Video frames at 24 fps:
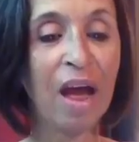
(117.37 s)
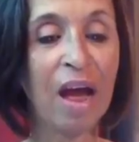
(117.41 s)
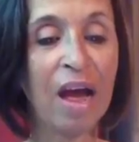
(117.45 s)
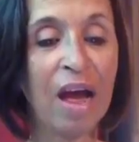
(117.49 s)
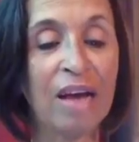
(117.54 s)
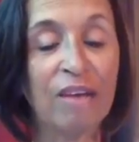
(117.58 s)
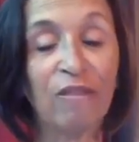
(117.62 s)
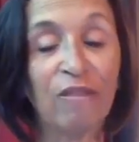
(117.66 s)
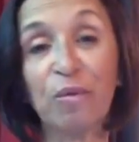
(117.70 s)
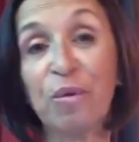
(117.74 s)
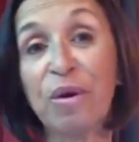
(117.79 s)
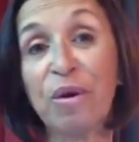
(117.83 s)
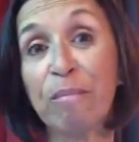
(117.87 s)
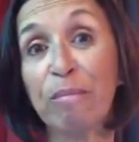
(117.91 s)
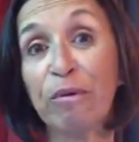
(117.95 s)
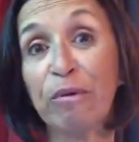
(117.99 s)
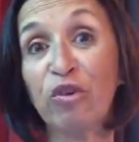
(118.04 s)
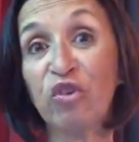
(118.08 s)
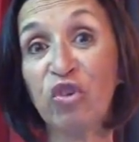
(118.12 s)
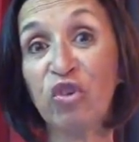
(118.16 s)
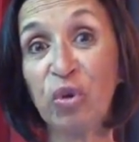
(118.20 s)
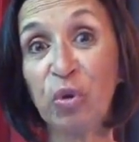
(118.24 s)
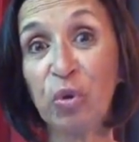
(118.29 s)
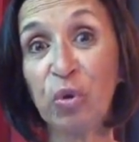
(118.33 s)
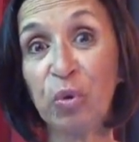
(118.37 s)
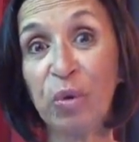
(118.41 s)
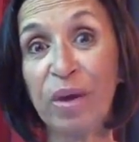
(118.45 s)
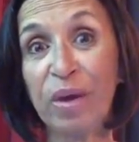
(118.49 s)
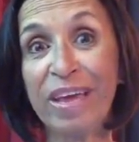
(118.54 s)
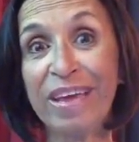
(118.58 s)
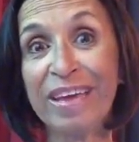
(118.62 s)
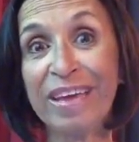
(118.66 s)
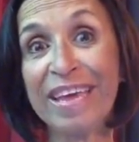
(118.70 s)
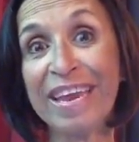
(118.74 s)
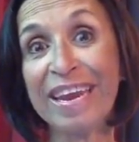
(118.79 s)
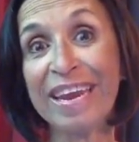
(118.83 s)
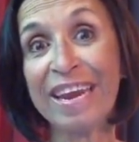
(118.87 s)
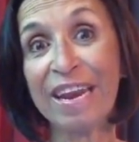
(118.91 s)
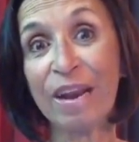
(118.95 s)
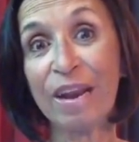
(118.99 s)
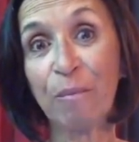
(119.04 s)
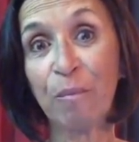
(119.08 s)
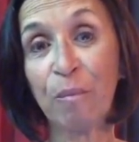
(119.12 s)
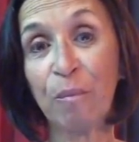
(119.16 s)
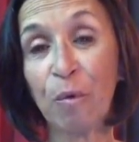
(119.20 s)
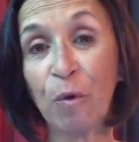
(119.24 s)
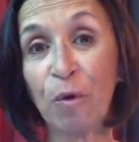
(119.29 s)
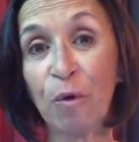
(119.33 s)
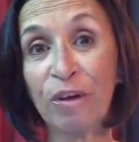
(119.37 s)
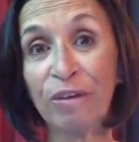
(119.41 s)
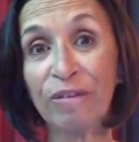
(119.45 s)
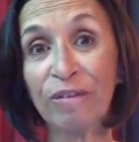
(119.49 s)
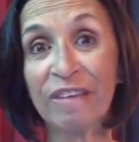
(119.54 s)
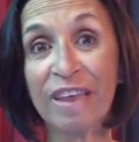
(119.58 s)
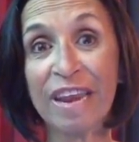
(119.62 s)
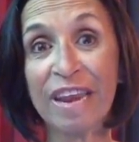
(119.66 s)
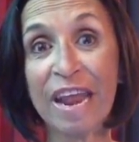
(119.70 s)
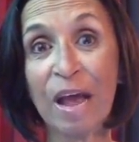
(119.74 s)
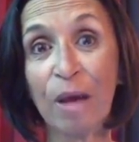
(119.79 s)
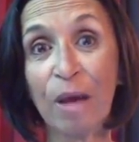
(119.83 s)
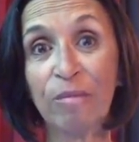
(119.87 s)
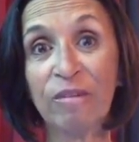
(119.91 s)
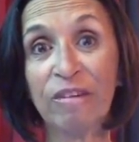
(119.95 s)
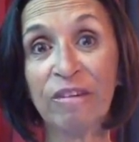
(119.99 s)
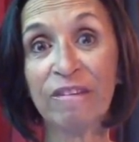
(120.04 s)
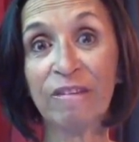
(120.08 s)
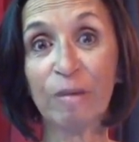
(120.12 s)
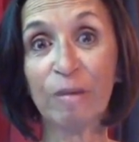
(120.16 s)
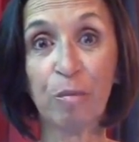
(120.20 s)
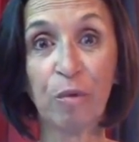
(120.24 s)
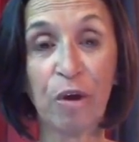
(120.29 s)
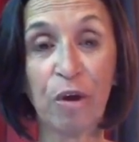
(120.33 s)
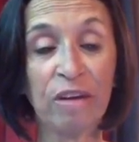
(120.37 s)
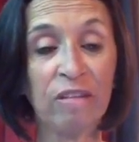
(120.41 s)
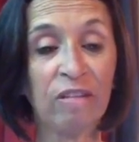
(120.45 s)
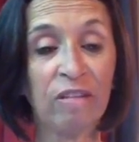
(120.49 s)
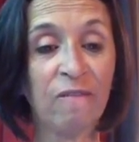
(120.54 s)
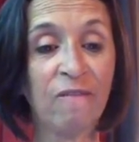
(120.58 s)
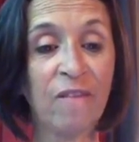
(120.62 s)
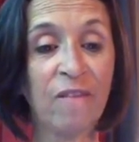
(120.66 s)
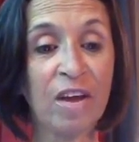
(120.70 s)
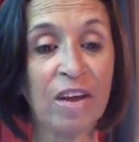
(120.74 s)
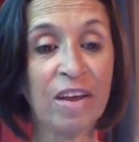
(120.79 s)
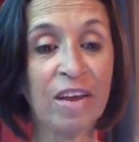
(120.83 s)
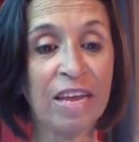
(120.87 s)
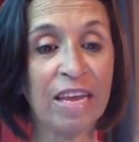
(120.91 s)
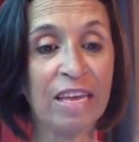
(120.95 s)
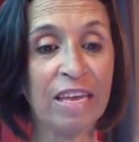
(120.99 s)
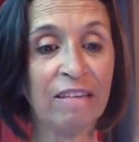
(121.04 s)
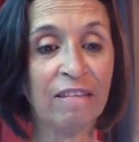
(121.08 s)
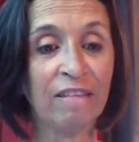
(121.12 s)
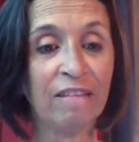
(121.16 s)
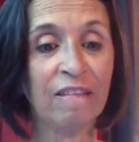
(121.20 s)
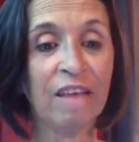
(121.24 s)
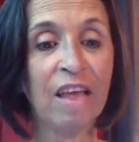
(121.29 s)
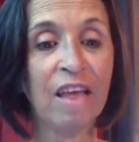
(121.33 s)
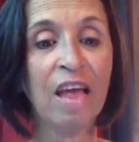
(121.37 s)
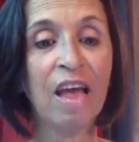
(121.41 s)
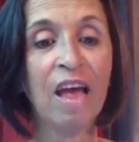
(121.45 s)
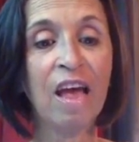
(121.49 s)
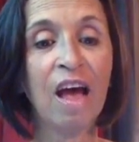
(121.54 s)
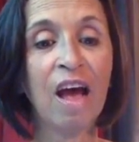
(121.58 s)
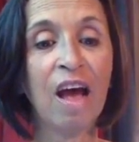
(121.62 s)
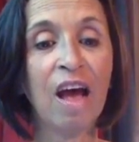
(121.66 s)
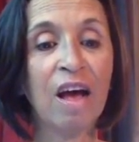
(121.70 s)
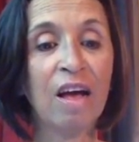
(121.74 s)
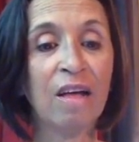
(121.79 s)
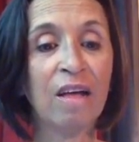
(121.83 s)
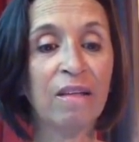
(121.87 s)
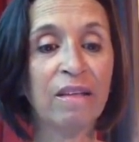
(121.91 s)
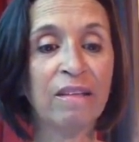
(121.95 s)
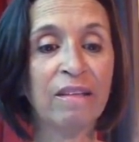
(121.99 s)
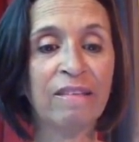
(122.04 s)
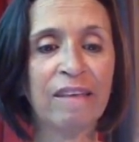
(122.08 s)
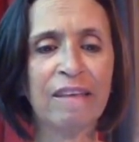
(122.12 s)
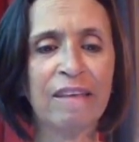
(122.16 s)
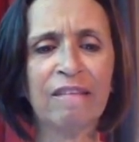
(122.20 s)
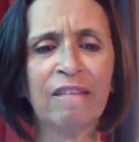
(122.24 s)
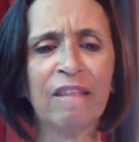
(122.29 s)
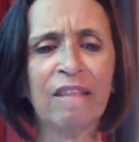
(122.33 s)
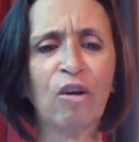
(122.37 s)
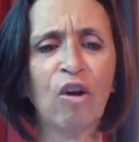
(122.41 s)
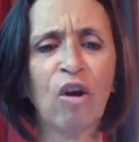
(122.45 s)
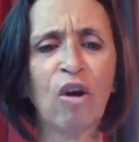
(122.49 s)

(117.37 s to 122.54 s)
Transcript: Uh, so number two, it can oils can help to suppress fungus. Uh, it says the